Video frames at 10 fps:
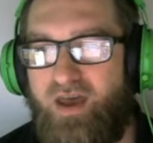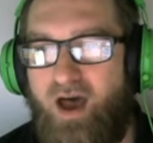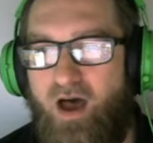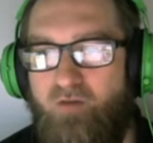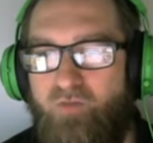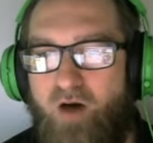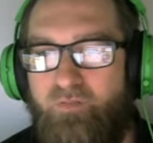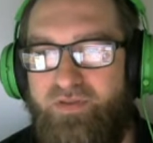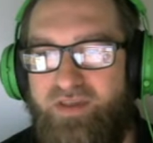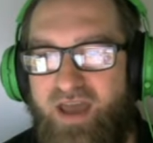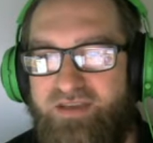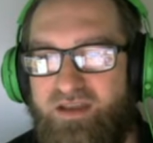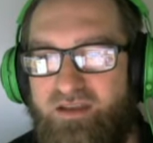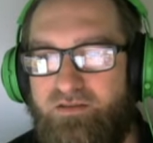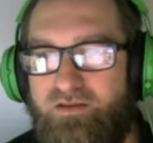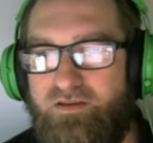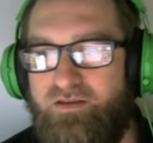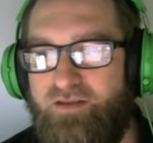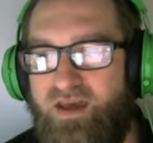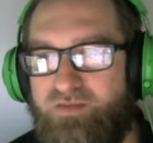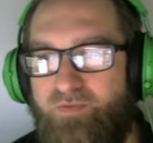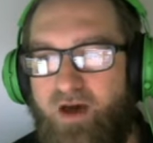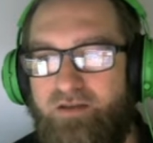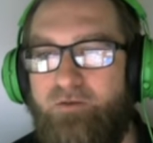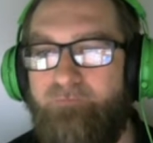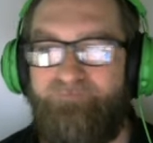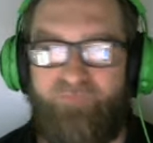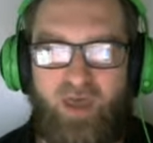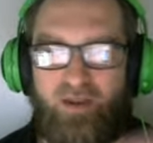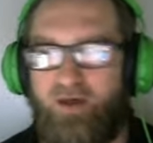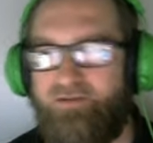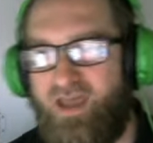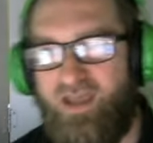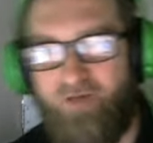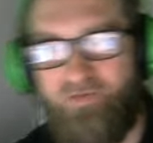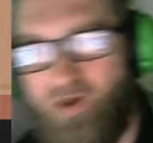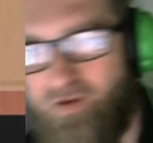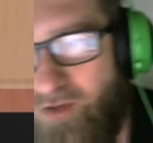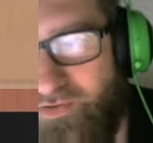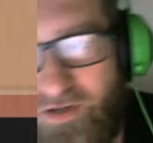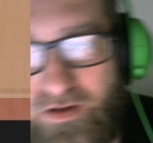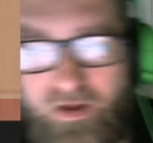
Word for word: Uh, I'll, I'll put the ace in the, the, that spot and uh, take out the Great Eruption.